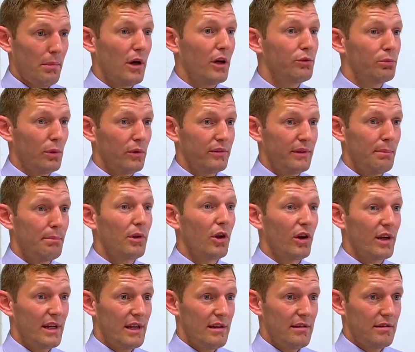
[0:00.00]
I suppose
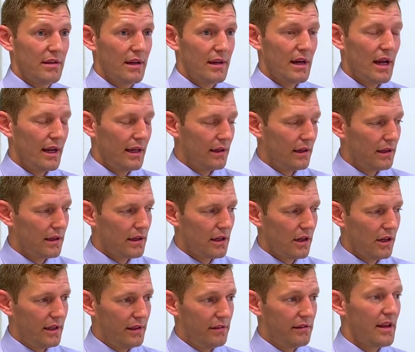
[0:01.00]
employees and
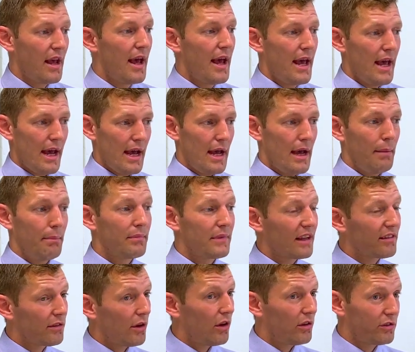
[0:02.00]
clients.
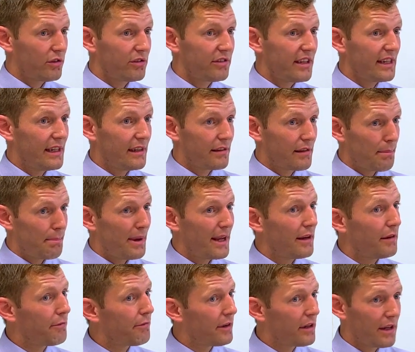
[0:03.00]
That's also seen as a
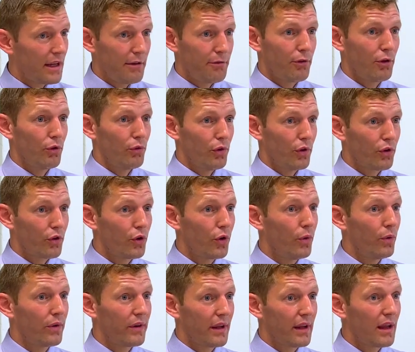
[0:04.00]
benefit if you're
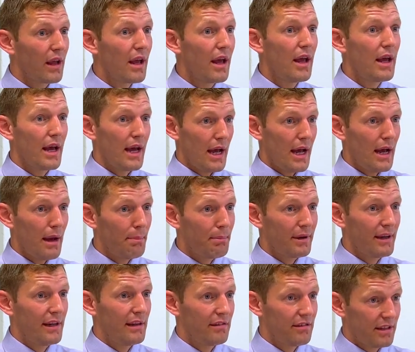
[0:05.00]
recruiting.
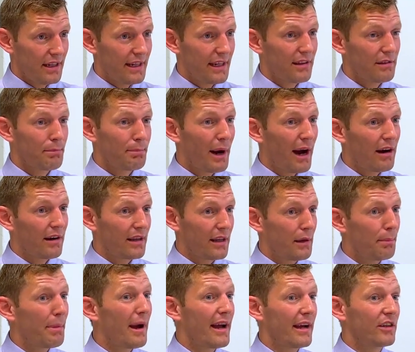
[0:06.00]
Peninsula, that's part
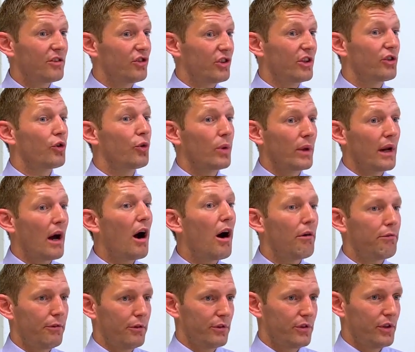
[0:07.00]
of the package that you can
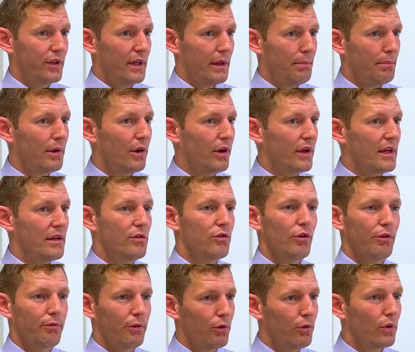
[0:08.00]
offer to an employee.
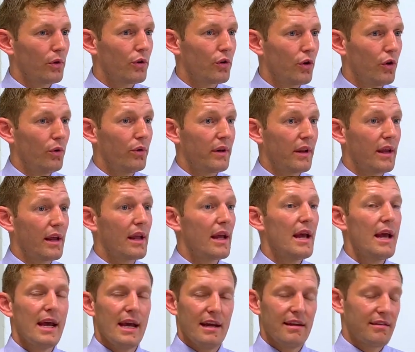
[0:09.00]
So if you're
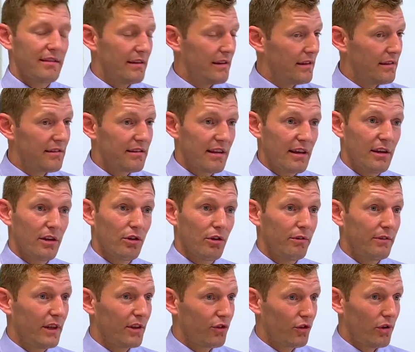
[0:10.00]
recruiting, it's an
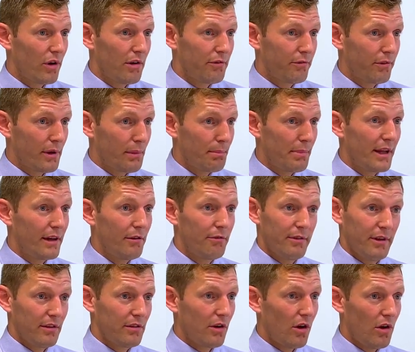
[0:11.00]
incentive that you're offering
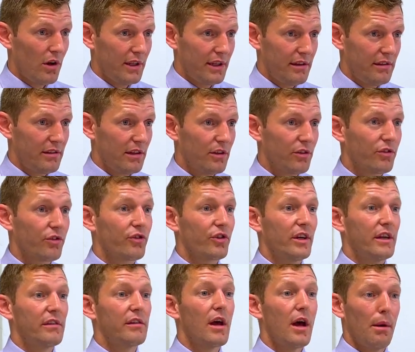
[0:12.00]
benefits to all these
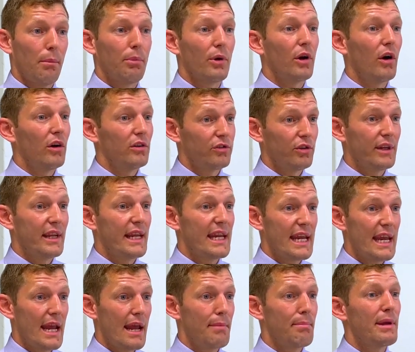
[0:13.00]
industries, but also the
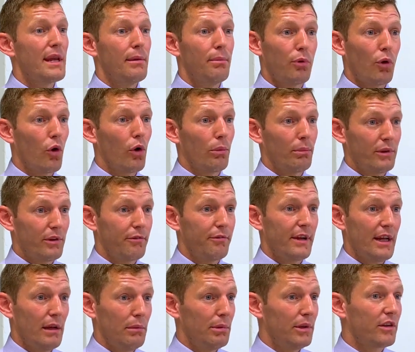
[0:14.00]
EAP program is
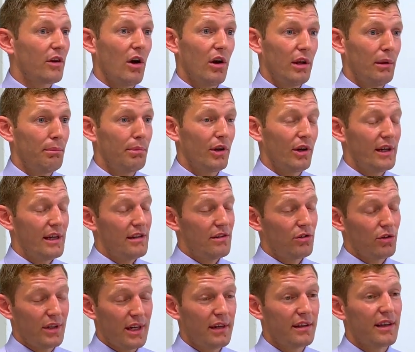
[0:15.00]
available to all
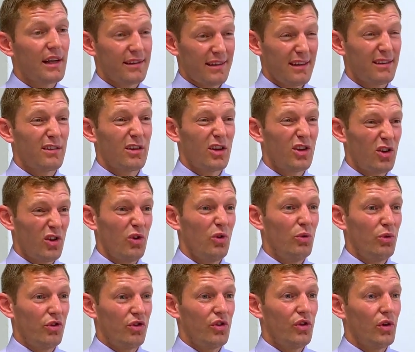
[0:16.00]
employees. So that's a
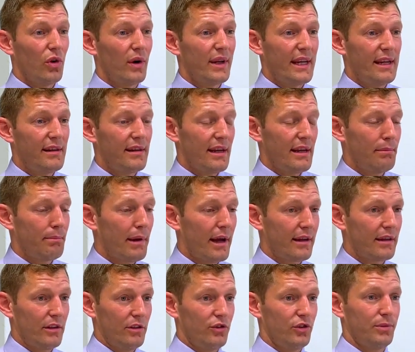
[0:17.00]
huge, an end-to-end
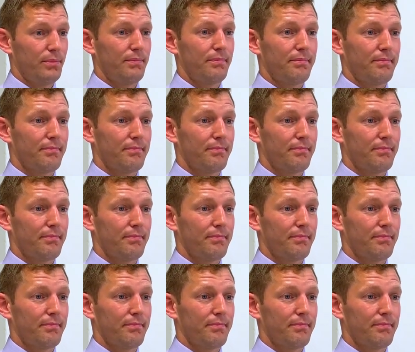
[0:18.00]
package.